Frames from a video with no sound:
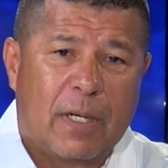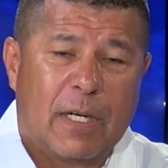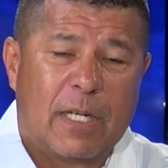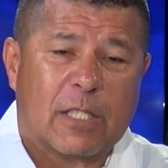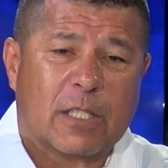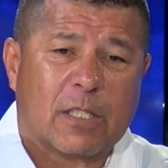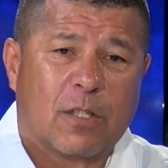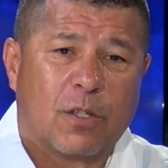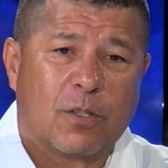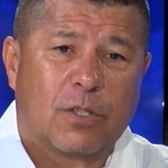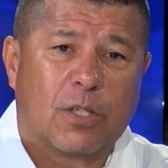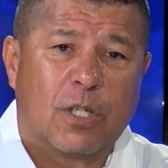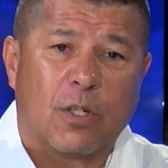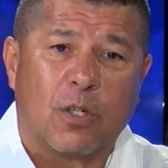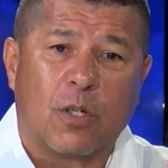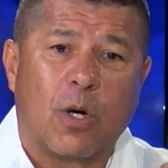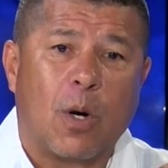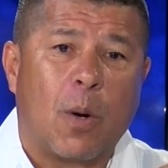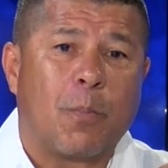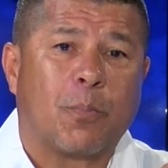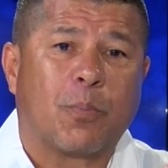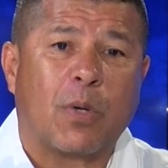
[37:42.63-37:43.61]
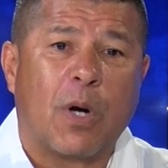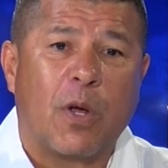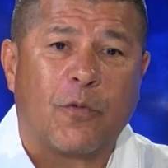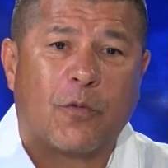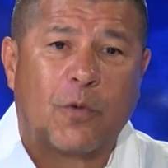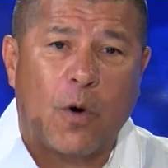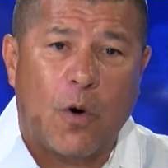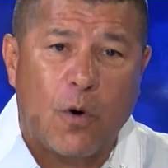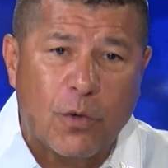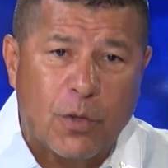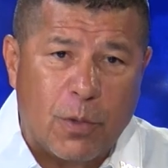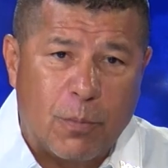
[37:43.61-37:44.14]
Let's continue to pray
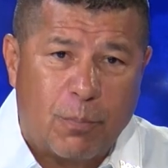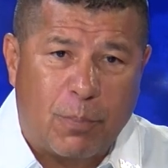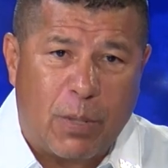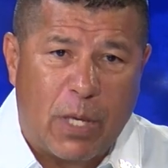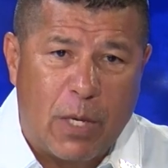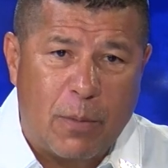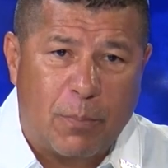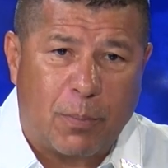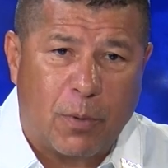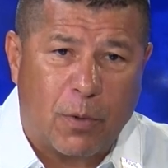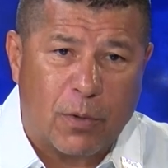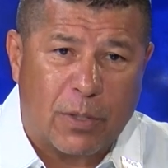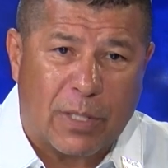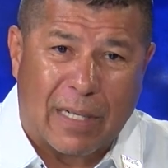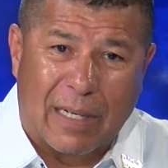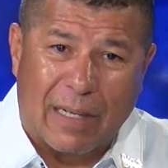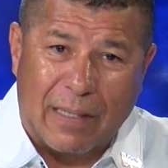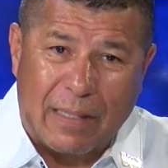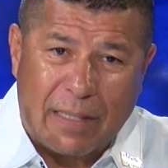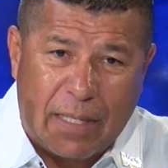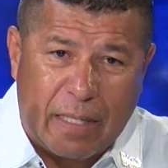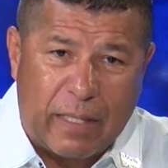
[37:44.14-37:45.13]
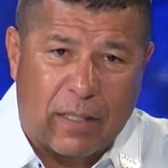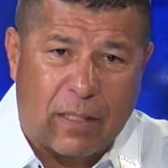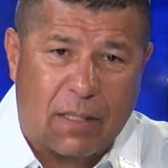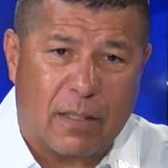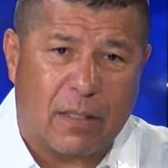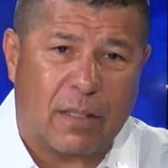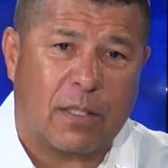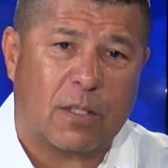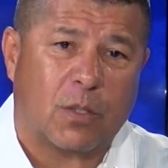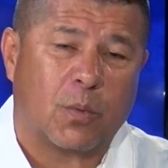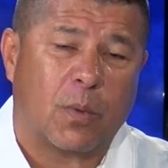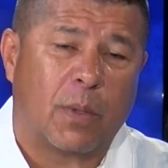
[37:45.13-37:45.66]
for all the people that are
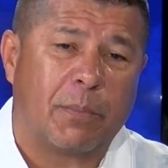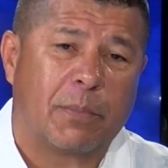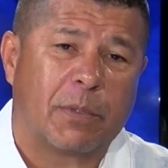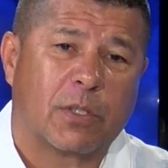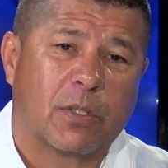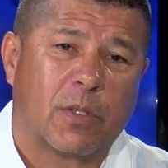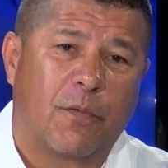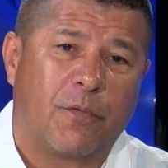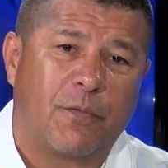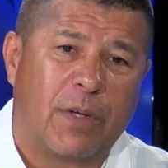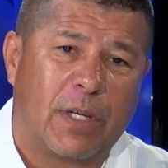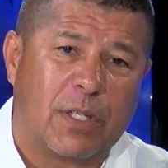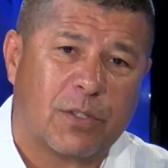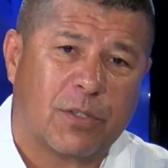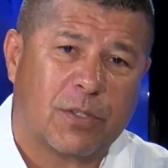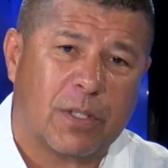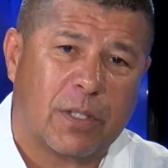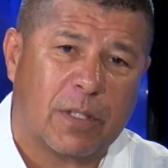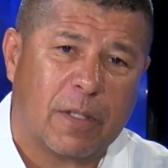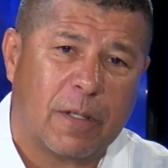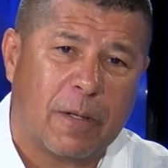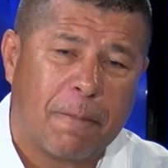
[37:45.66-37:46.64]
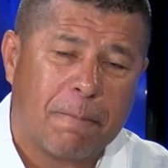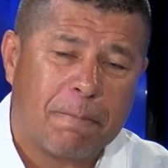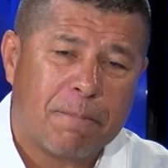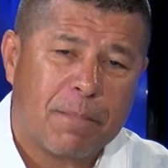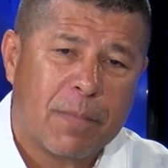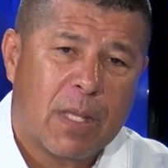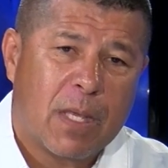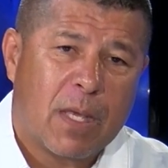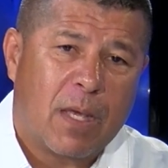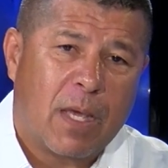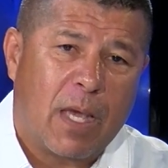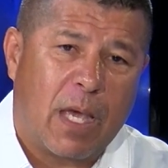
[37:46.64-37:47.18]
leading this women's convention.
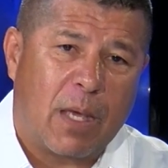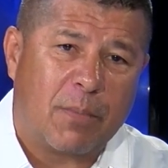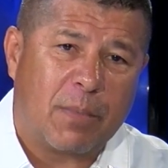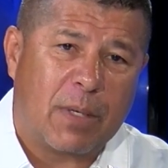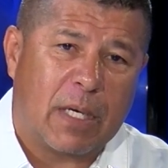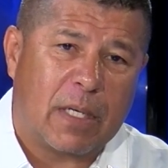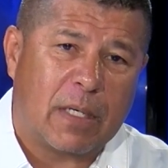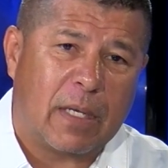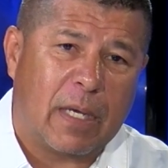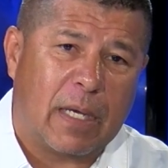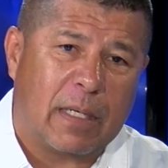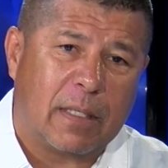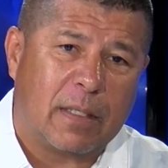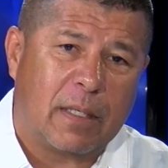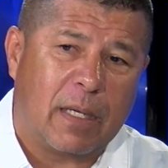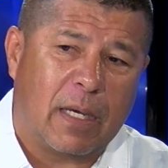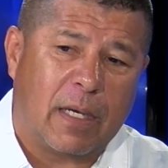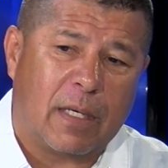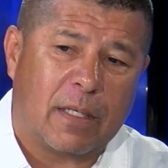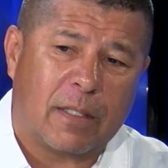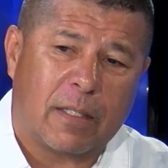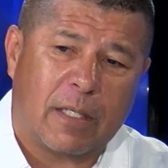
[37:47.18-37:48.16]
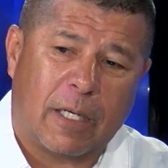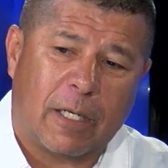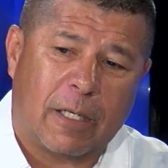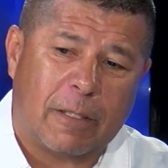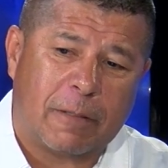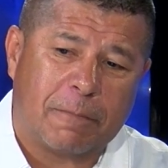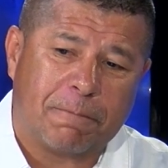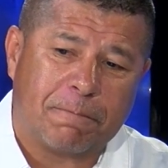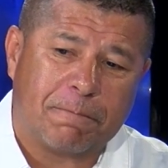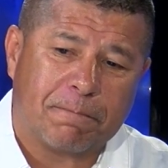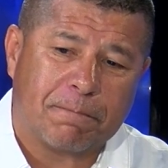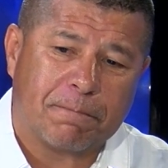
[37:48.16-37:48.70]
Amen. And, and,
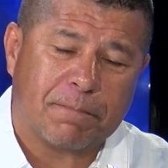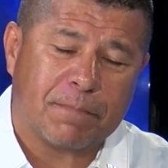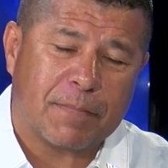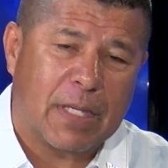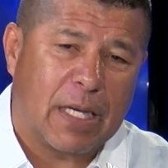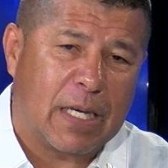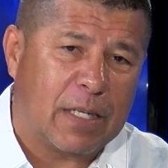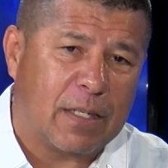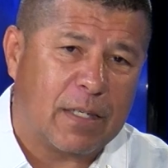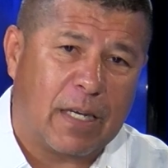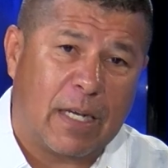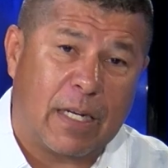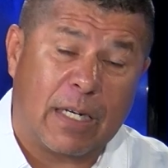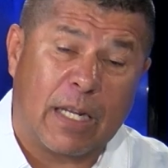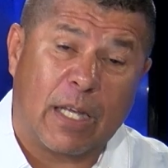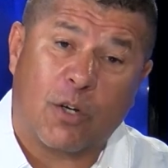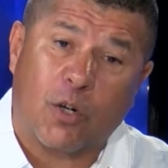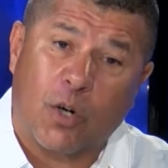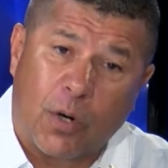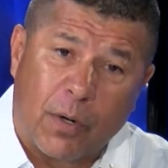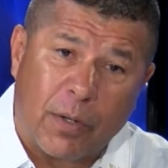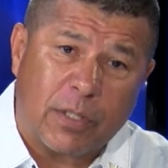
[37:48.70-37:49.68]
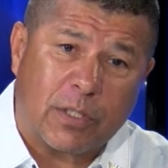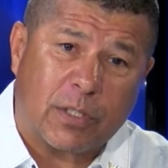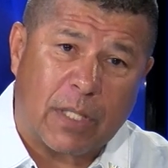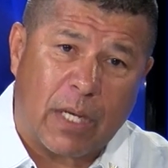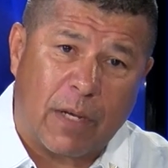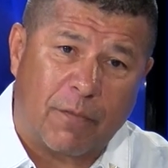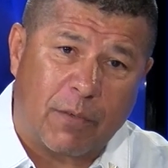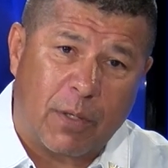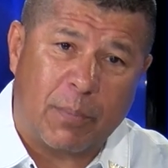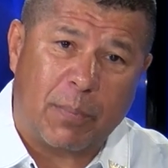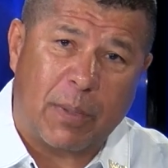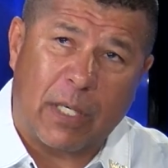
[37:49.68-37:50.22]
um, and, and encourage
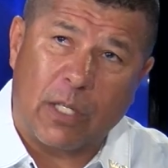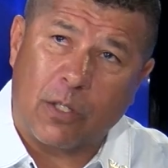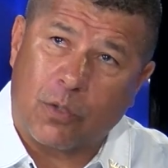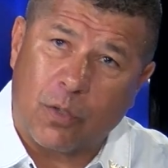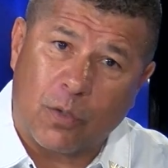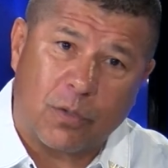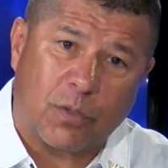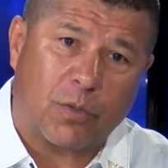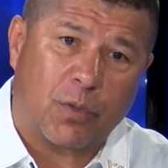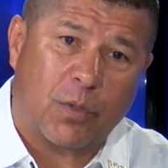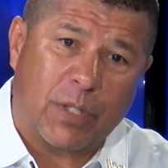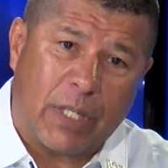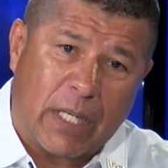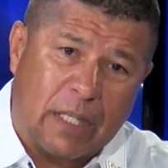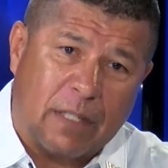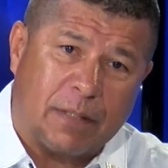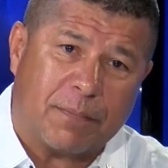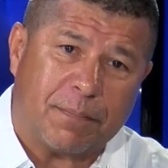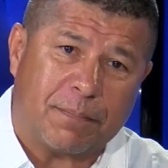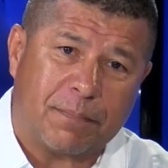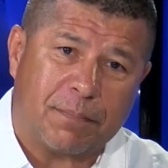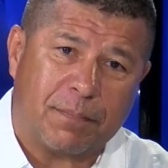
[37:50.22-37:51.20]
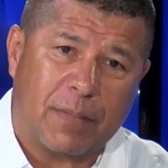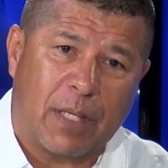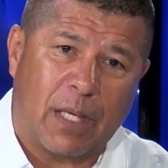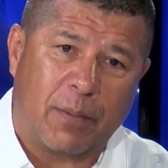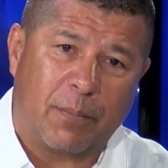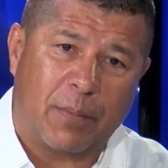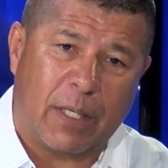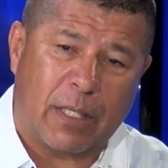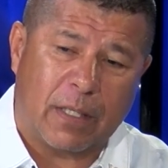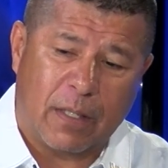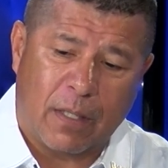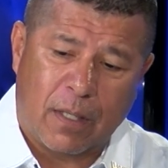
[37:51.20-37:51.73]
everybody to tune in.
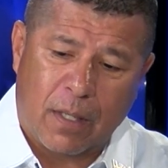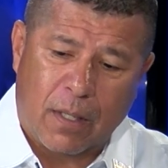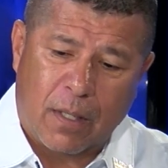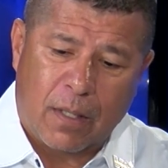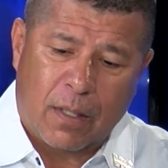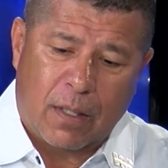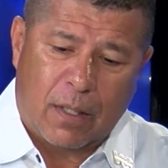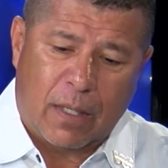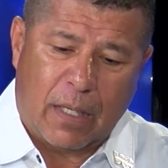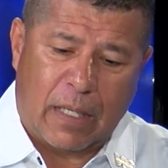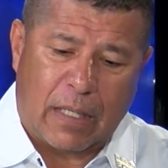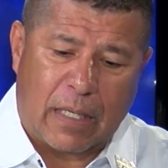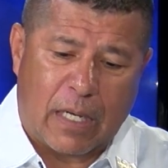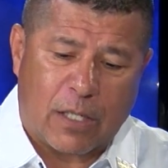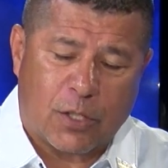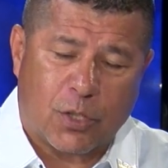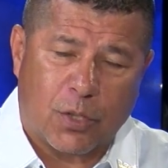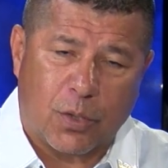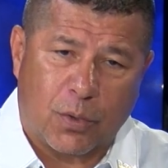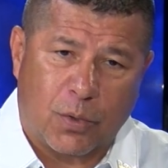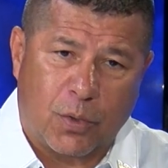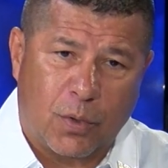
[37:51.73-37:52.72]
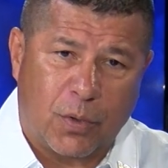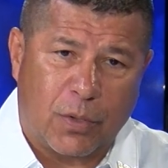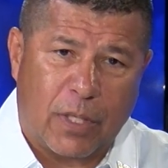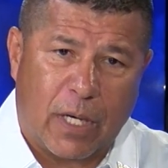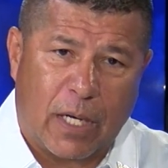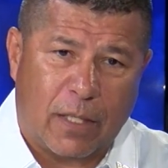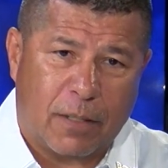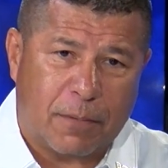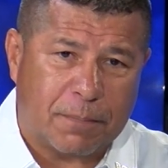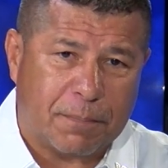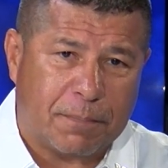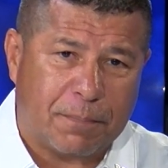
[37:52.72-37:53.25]
Amen. And as you do
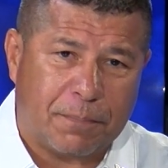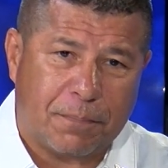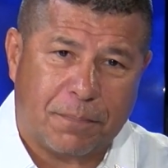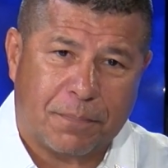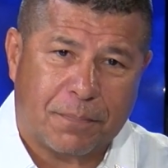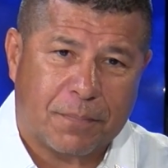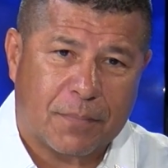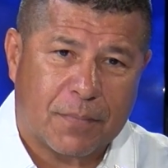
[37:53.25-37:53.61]
that,